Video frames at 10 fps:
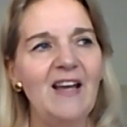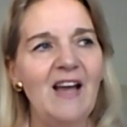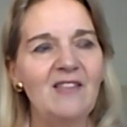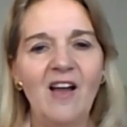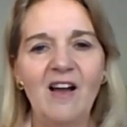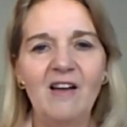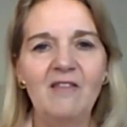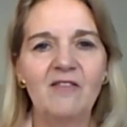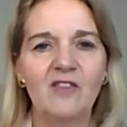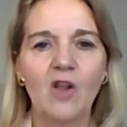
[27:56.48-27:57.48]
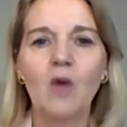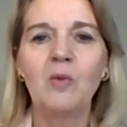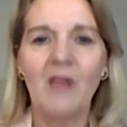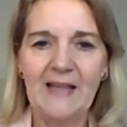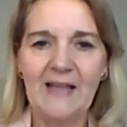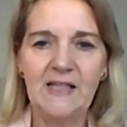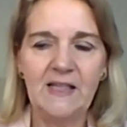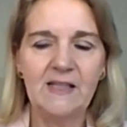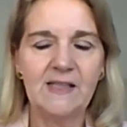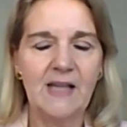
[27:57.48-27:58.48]
love global
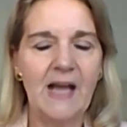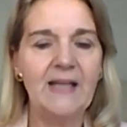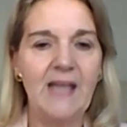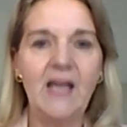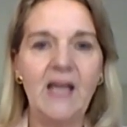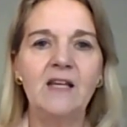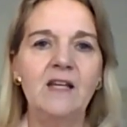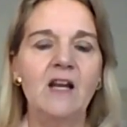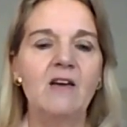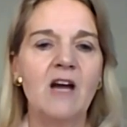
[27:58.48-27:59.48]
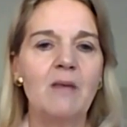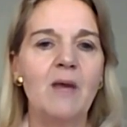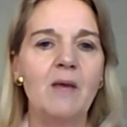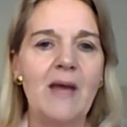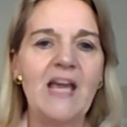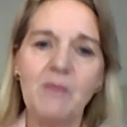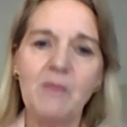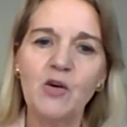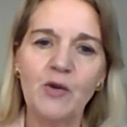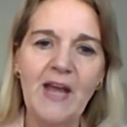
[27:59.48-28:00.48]
ideas, and I can, I can
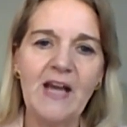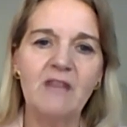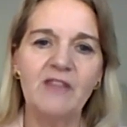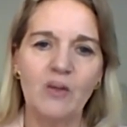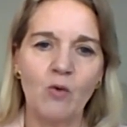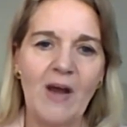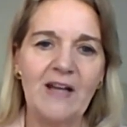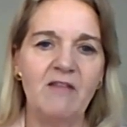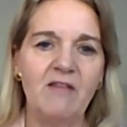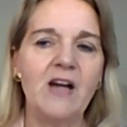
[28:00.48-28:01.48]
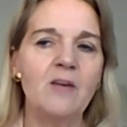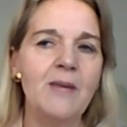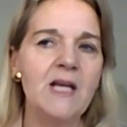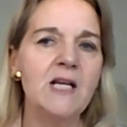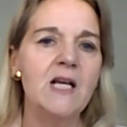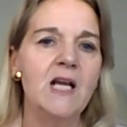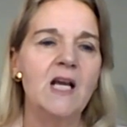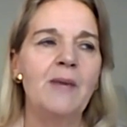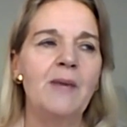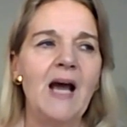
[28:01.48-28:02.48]
be creative in the right environment,
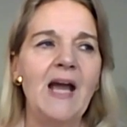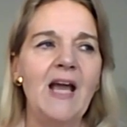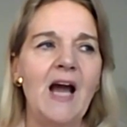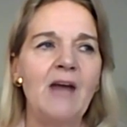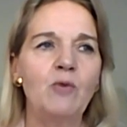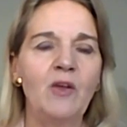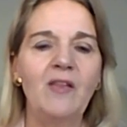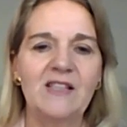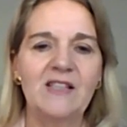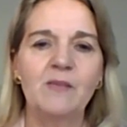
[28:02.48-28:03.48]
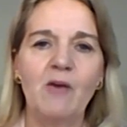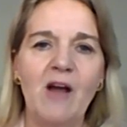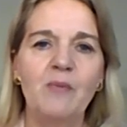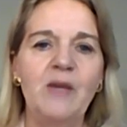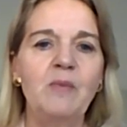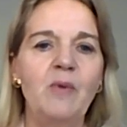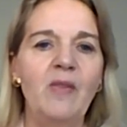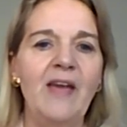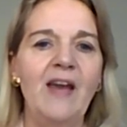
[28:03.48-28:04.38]
but I really like to be around people that